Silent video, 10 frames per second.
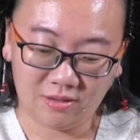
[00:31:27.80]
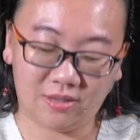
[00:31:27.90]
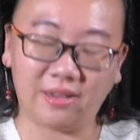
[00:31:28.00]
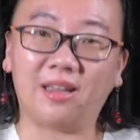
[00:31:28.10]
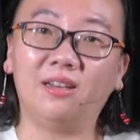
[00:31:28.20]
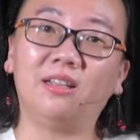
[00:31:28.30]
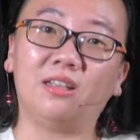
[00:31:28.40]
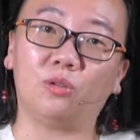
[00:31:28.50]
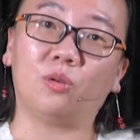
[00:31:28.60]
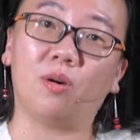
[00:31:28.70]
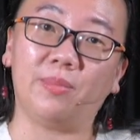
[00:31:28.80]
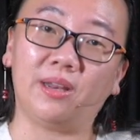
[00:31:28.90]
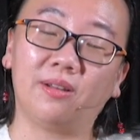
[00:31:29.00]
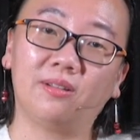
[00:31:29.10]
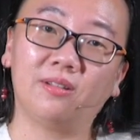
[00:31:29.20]
Secondly, is to
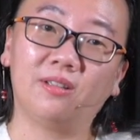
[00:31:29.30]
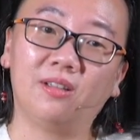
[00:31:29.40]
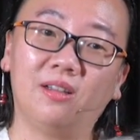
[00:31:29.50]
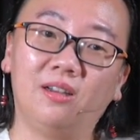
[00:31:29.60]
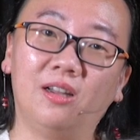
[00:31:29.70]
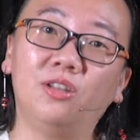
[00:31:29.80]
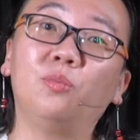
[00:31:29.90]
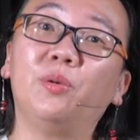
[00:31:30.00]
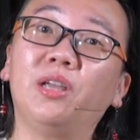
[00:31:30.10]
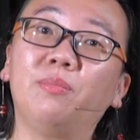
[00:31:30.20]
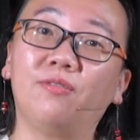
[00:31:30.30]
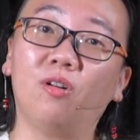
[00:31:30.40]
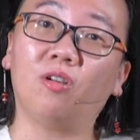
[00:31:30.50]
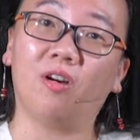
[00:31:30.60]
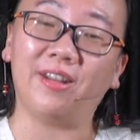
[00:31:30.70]
commit. Learn to bring it
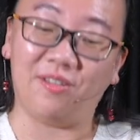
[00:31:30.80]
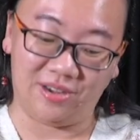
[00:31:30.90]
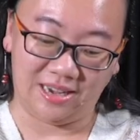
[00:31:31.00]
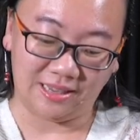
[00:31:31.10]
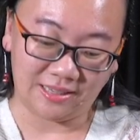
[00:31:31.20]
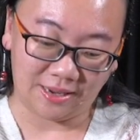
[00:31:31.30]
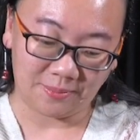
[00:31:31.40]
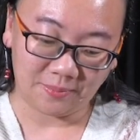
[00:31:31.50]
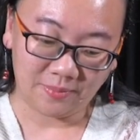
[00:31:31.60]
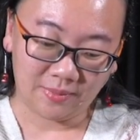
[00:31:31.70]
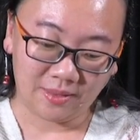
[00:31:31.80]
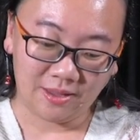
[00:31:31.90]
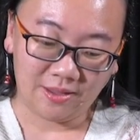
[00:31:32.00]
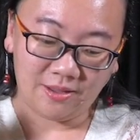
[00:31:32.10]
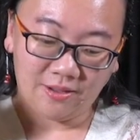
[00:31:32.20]
before God and release it.
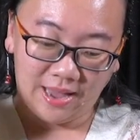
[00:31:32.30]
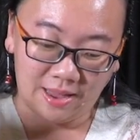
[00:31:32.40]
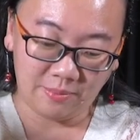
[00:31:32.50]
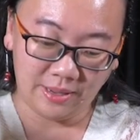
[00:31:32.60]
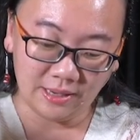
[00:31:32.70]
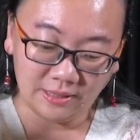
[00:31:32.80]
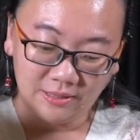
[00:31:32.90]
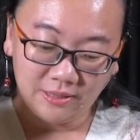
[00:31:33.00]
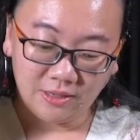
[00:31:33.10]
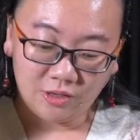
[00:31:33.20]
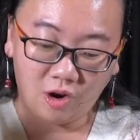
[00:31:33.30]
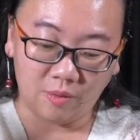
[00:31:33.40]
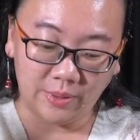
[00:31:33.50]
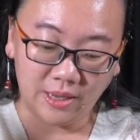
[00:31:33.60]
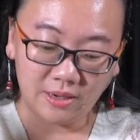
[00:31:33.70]
Admit,
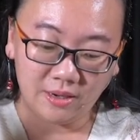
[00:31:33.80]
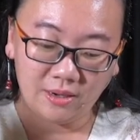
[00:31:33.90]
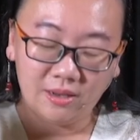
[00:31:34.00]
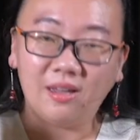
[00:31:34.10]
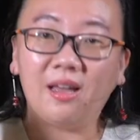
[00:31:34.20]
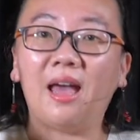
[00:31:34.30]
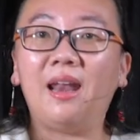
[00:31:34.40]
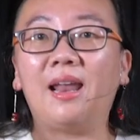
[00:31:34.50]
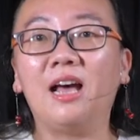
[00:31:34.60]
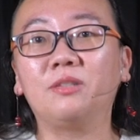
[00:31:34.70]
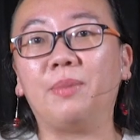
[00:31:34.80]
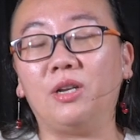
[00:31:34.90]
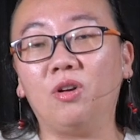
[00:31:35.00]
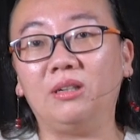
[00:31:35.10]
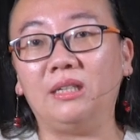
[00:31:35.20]
commit, and last
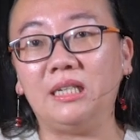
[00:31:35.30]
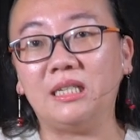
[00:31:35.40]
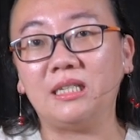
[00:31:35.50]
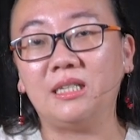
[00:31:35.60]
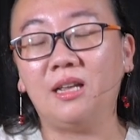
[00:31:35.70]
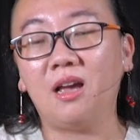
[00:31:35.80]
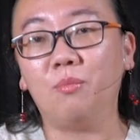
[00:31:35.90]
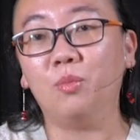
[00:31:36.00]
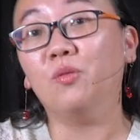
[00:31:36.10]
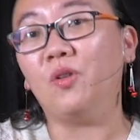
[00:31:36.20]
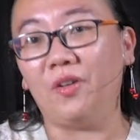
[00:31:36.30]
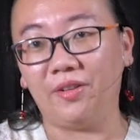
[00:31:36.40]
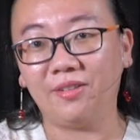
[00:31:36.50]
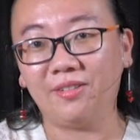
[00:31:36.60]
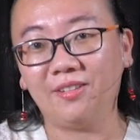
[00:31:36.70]
but not least, move on.